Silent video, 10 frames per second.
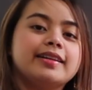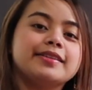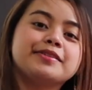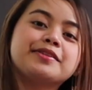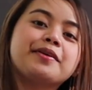
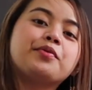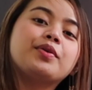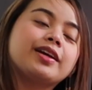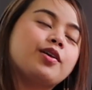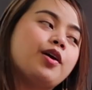is
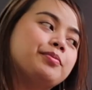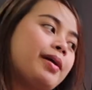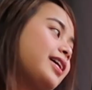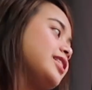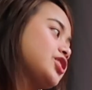what I call
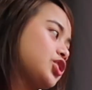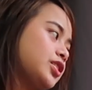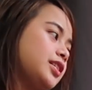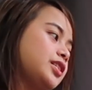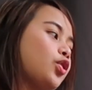my
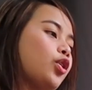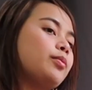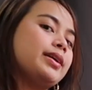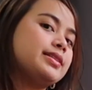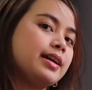kitchen or
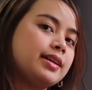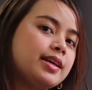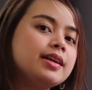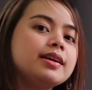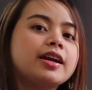my
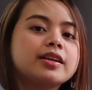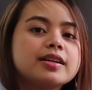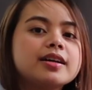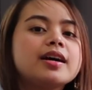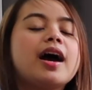dining
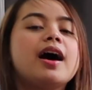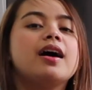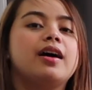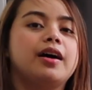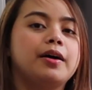area.
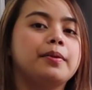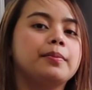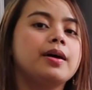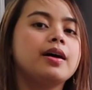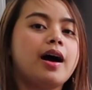
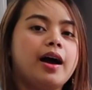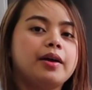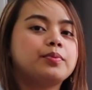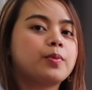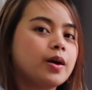
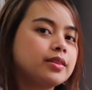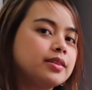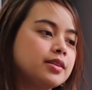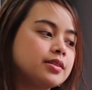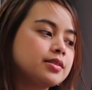I bought
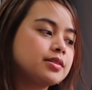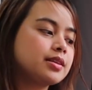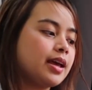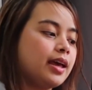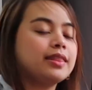this
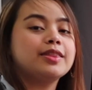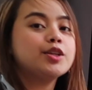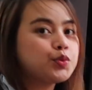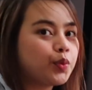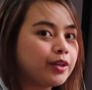and
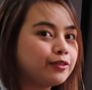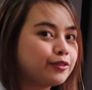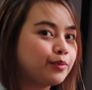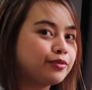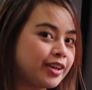this one
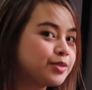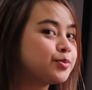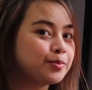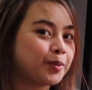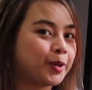from
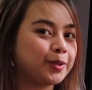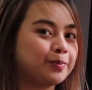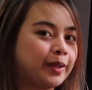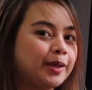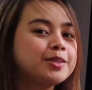Facebook
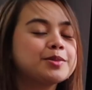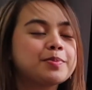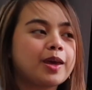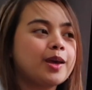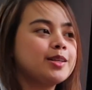Marketplace
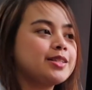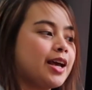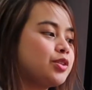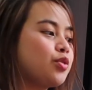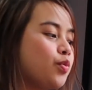because
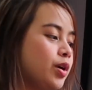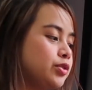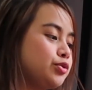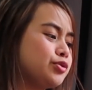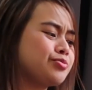I don't
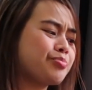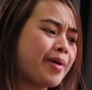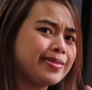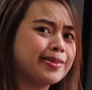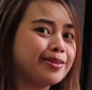want to
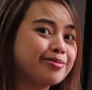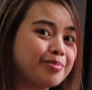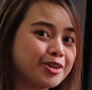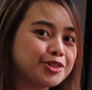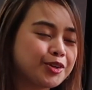spend that
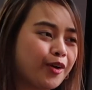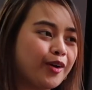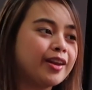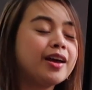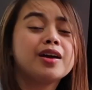much
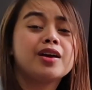on